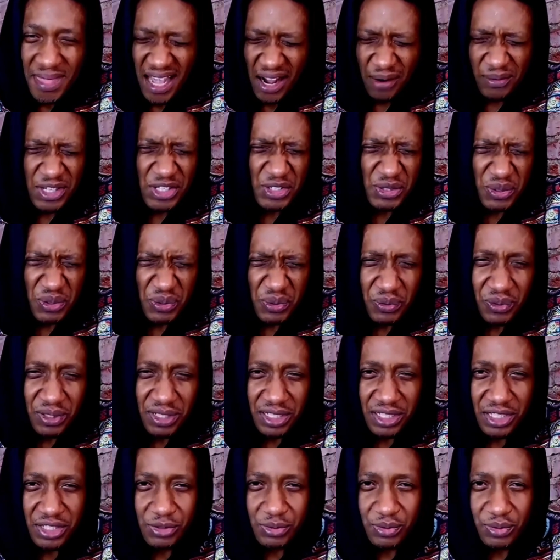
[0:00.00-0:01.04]
I want to
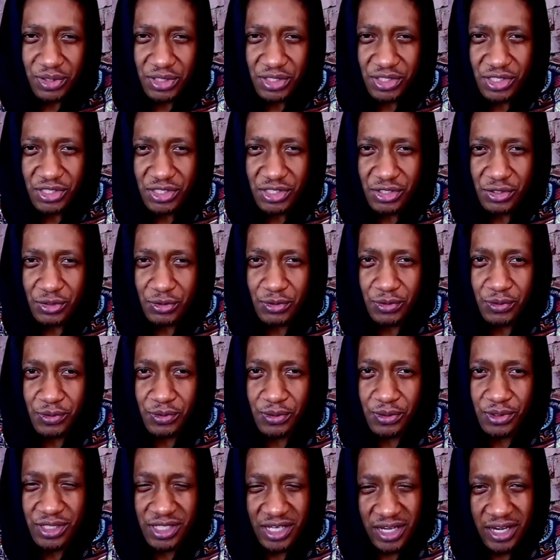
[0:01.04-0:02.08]
look into these two
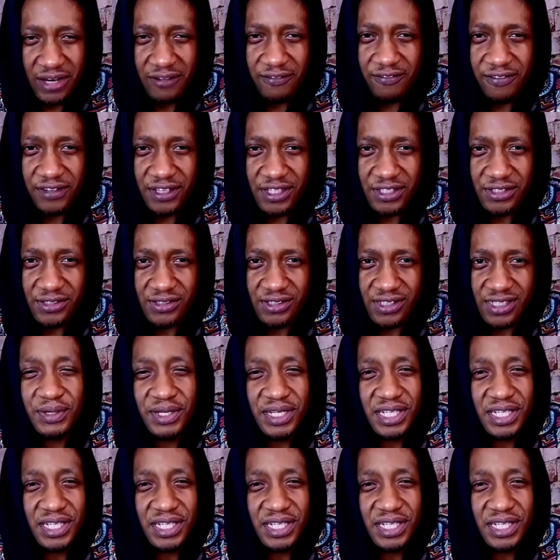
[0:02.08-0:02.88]
individuals.